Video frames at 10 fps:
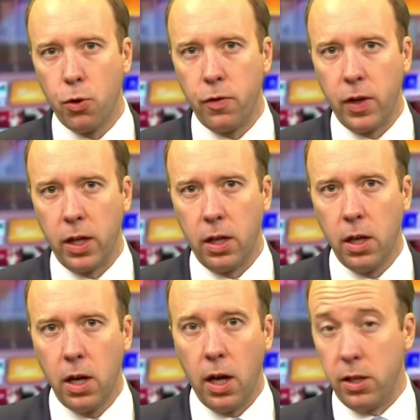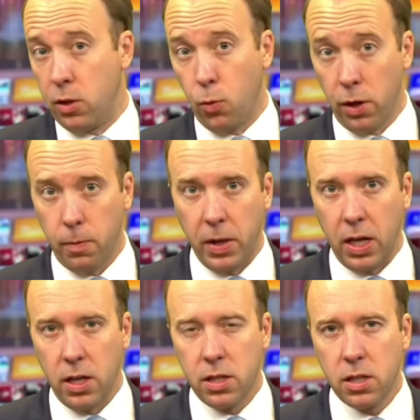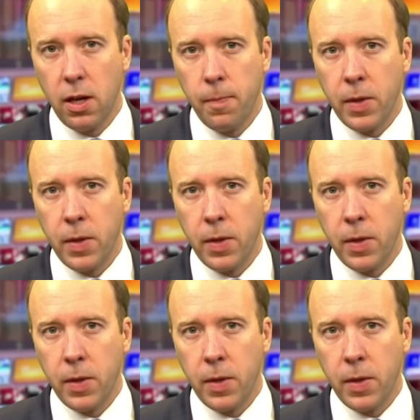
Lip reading: proving is one of the biggest,